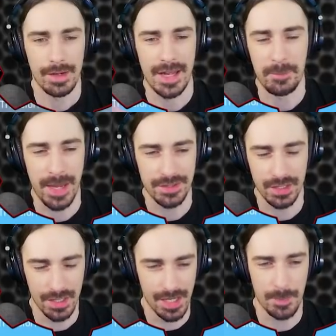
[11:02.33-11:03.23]
right, I painted
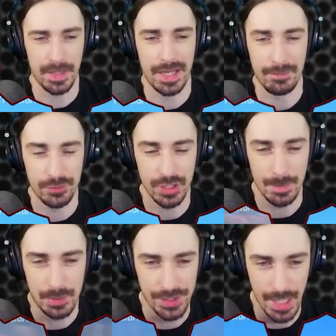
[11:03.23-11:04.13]
it up and I've
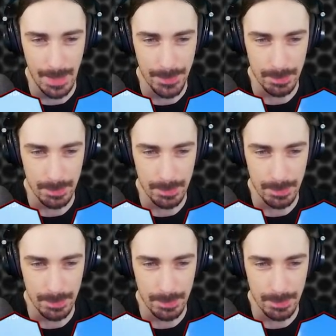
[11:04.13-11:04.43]
doubled up